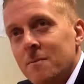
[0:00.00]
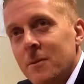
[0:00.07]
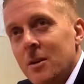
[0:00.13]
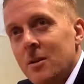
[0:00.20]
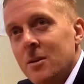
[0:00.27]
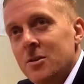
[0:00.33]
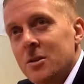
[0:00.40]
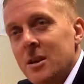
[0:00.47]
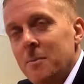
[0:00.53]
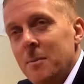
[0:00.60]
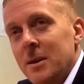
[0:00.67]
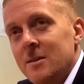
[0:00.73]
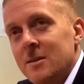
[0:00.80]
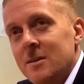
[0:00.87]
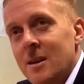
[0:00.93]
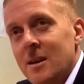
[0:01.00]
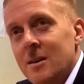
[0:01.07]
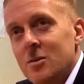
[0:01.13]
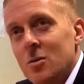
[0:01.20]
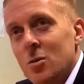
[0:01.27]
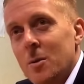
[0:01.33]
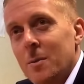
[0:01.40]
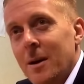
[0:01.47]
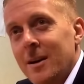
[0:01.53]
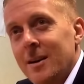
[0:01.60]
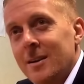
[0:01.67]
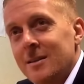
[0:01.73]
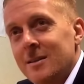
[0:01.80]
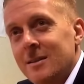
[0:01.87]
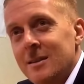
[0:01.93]
It doesn't need me to talk about
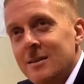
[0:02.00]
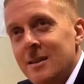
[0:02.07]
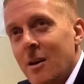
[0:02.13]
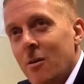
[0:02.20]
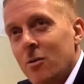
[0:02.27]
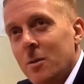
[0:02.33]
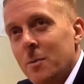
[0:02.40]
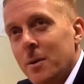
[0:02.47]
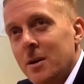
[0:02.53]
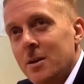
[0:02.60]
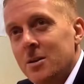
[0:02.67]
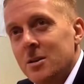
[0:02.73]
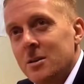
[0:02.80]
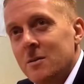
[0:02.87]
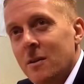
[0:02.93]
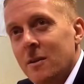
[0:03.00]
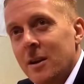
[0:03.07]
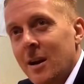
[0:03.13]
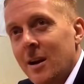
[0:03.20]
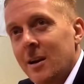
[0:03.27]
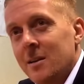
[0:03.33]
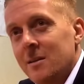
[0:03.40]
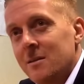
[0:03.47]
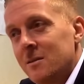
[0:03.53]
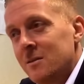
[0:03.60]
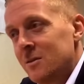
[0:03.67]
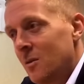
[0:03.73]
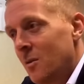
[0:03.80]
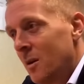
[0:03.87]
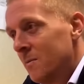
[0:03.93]
it. It's there on the pitch. It's very clear.
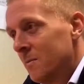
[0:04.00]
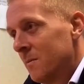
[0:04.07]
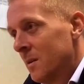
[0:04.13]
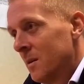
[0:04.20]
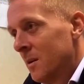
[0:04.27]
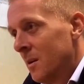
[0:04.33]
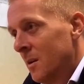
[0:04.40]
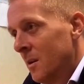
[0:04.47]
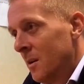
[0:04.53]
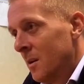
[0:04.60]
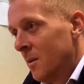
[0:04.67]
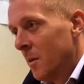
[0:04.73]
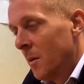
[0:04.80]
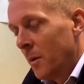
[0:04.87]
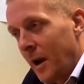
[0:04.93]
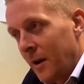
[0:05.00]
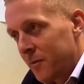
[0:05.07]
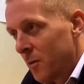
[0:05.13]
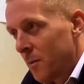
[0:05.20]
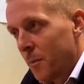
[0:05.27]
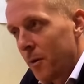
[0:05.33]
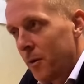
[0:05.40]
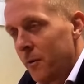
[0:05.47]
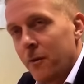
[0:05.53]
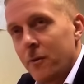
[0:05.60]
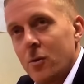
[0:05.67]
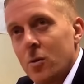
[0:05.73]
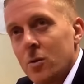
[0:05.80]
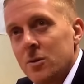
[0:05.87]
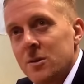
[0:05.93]
So, but we have to improve, of
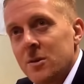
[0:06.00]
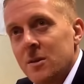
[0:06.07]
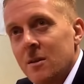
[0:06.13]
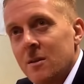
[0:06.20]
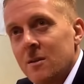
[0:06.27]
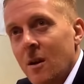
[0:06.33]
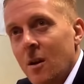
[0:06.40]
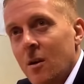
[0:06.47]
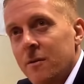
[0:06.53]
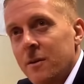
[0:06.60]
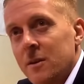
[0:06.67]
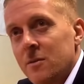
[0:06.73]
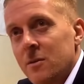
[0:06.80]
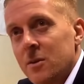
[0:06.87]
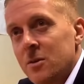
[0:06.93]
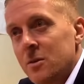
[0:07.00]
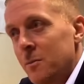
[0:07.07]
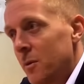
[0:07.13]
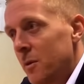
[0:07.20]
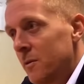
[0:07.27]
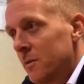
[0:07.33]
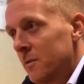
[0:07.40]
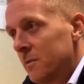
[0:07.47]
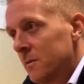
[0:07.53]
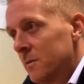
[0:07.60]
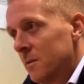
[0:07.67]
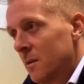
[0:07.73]
course. You know, there's a lot of things for us to improve on.